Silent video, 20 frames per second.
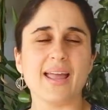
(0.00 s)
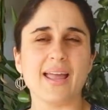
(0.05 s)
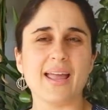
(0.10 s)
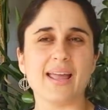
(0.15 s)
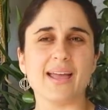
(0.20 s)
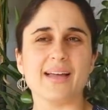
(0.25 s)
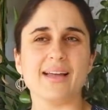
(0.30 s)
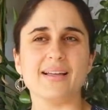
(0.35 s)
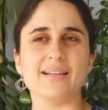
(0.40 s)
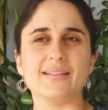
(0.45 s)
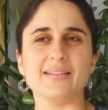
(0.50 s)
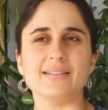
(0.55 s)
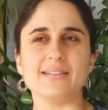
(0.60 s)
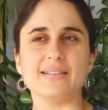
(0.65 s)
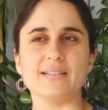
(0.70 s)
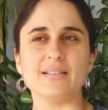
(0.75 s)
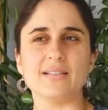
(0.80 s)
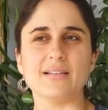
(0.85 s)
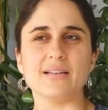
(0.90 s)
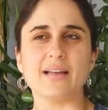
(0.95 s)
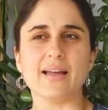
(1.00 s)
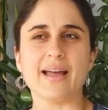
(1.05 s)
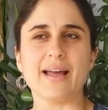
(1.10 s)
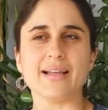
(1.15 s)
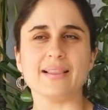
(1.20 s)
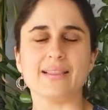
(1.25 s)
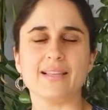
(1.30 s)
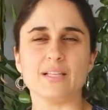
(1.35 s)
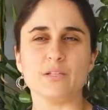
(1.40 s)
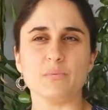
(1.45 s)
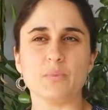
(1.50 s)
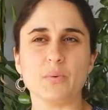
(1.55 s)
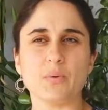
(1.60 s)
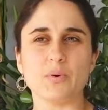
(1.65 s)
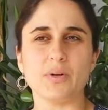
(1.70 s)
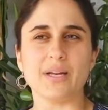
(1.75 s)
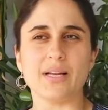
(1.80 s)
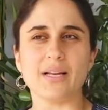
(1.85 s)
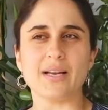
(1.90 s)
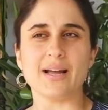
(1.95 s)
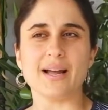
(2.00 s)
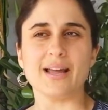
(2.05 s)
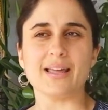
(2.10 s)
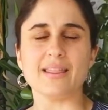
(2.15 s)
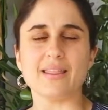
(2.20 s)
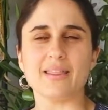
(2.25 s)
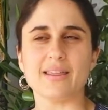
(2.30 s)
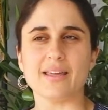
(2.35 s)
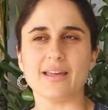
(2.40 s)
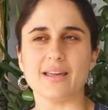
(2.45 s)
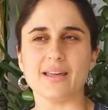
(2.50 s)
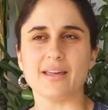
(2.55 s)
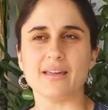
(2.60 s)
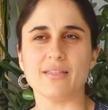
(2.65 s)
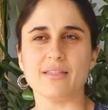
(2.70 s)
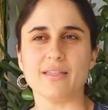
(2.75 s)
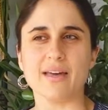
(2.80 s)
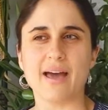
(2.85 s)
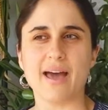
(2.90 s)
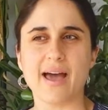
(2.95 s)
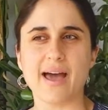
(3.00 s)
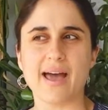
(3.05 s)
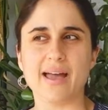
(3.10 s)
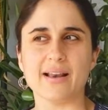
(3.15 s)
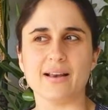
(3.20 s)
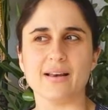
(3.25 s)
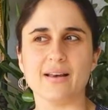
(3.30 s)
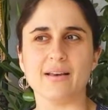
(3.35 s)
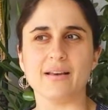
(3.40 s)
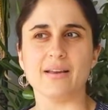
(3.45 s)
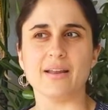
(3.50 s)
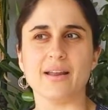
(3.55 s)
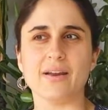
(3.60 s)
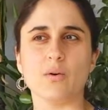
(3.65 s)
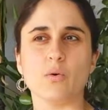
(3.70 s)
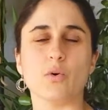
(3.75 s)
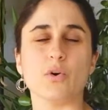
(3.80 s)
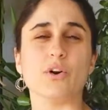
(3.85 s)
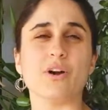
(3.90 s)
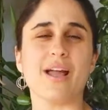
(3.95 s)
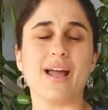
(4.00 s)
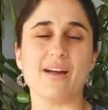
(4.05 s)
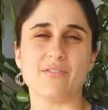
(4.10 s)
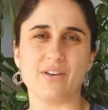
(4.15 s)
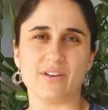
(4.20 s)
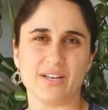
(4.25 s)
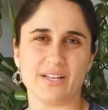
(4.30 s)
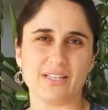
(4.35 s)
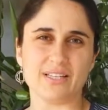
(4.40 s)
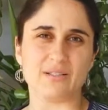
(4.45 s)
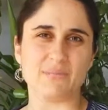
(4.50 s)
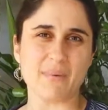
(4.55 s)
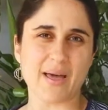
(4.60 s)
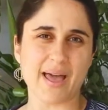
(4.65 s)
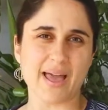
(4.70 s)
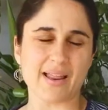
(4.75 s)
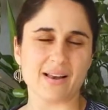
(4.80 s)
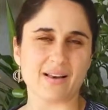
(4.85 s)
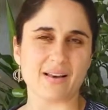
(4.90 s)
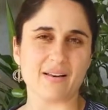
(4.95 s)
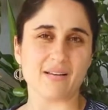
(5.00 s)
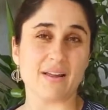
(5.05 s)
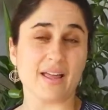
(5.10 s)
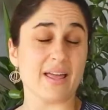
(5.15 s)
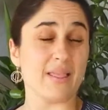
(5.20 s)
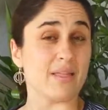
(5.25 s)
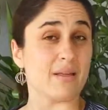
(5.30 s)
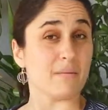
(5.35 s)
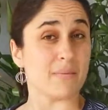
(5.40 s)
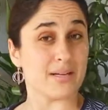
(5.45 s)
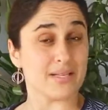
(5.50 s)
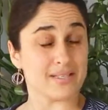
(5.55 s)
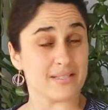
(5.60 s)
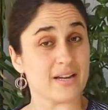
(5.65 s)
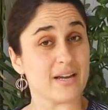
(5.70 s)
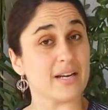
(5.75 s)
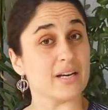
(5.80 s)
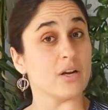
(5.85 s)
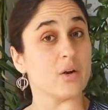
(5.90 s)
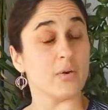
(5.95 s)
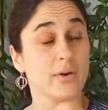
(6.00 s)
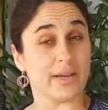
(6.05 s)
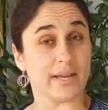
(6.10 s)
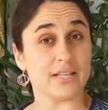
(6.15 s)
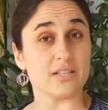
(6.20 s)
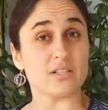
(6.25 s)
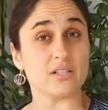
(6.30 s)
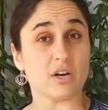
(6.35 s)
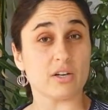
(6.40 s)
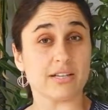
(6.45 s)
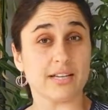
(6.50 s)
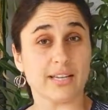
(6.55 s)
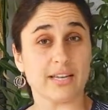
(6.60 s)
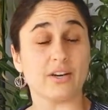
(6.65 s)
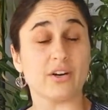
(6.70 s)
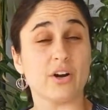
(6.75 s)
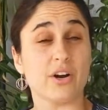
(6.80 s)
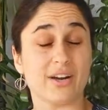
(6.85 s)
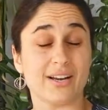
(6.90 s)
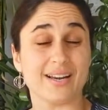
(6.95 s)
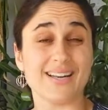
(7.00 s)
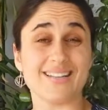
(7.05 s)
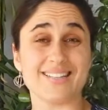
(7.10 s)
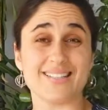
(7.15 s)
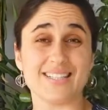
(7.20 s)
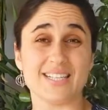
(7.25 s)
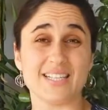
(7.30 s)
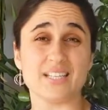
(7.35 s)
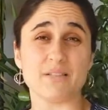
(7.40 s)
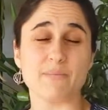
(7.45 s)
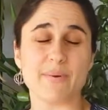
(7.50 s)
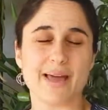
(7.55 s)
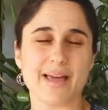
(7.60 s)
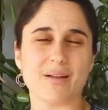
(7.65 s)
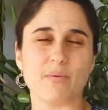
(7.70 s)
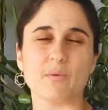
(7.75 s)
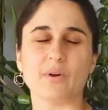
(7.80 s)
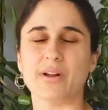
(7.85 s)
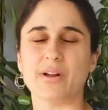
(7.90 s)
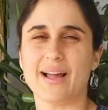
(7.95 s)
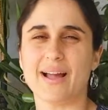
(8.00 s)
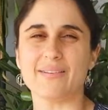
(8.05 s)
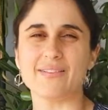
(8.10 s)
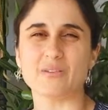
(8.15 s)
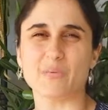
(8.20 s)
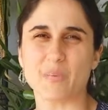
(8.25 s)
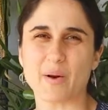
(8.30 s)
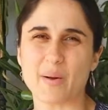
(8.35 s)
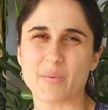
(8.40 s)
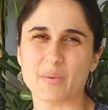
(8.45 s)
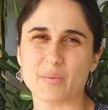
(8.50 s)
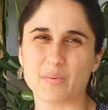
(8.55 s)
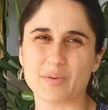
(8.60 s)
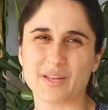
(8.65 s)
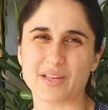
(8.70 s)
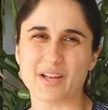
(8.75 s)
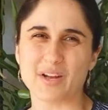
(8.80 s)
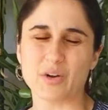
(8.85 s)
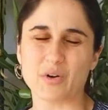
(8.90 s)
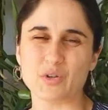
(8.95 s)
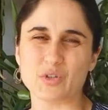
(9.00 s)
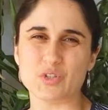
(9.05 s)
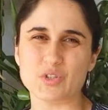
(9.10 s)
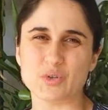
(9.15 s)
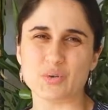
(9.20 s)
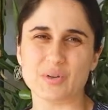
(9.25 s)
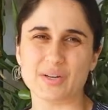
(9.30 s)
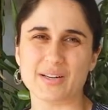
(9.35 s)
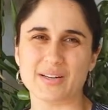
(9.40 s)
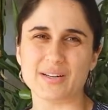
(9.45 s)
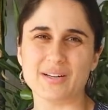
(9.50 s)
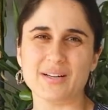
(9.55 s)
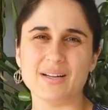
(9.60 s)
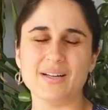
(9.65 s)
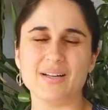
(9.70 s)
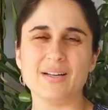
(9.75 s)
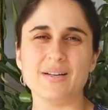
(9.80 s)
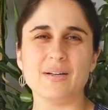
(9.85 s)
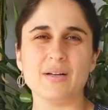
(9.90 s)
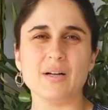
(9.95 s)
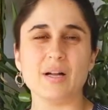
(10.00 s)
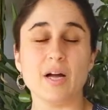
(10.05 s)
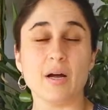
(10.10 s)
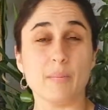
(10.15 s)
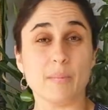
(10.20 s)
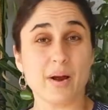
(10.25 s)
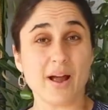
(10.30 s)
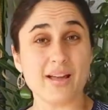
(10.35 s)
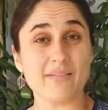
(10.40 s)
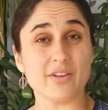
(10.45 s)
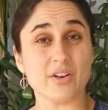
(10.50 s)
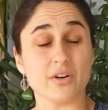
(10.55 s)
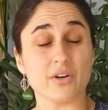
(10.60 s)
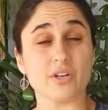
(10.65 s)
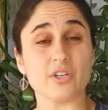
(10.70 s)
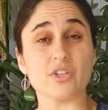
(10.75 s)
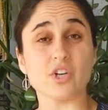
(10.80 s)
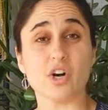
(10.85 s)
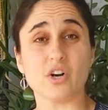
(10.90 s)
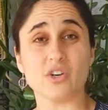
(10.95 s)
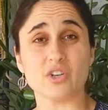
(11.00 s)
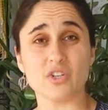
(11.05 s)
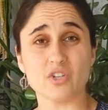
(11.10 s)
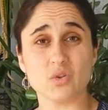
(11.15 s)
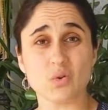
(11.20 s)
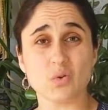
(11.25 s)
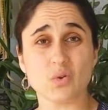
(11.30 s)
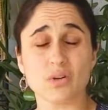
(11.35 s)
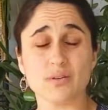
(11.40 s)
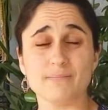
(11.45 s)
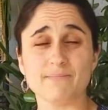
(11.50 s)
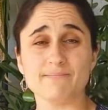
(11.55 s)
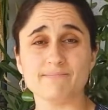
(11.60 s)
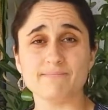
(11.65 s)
And at this point, I think that in order to have our needs met, and then my son going into kindergarten, his needs met, to have to probably go to a private or a charter school.